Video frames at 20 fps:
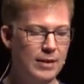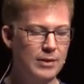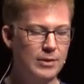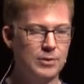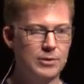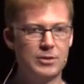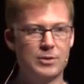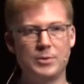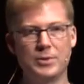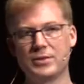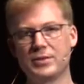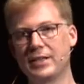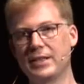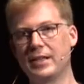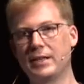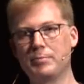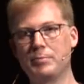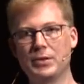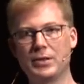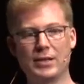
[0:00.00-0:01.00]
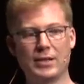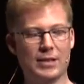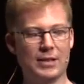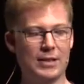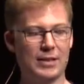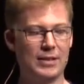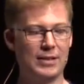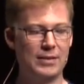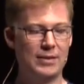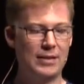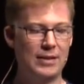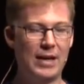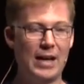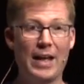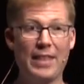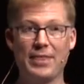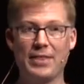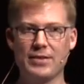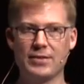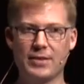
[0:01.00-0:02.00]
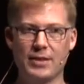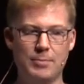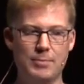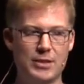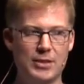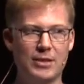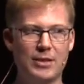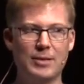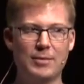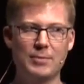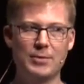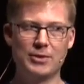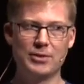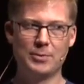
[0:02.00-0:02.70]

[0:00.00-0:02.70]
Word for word: It also will set up at the same time,